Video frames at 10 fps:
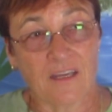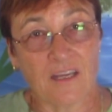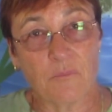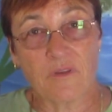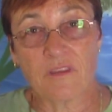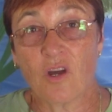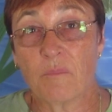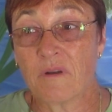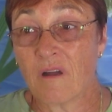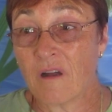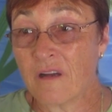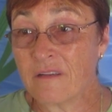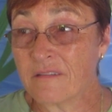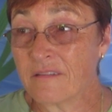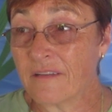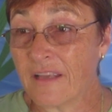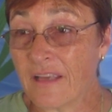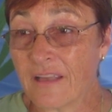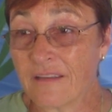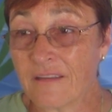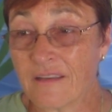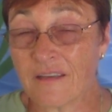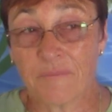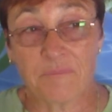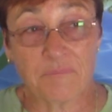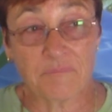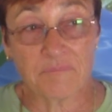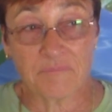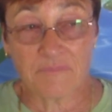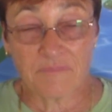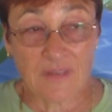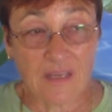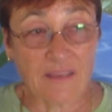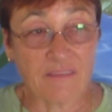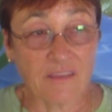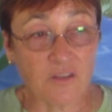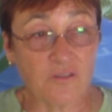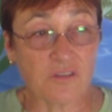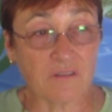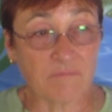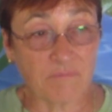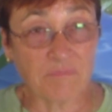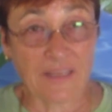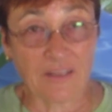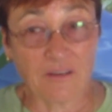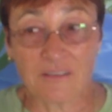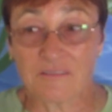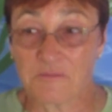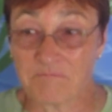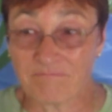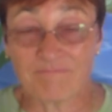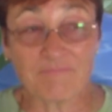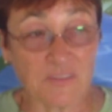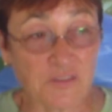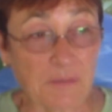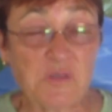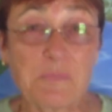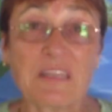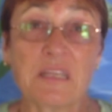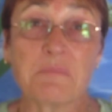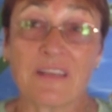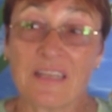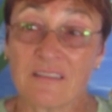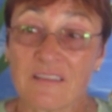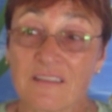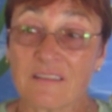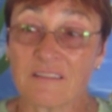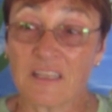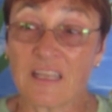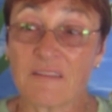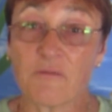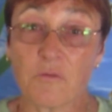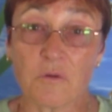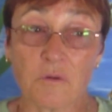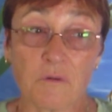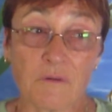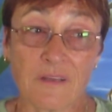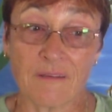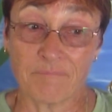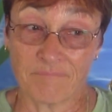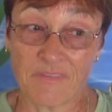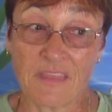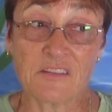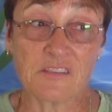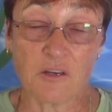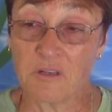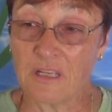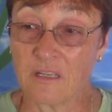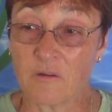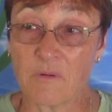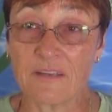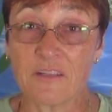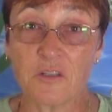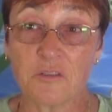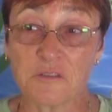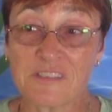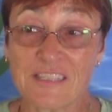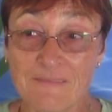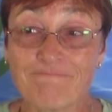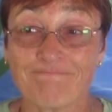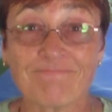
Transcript: Come with an open heart, and I think you should plan on some spending money to get for things that are needed around here. You'll see it.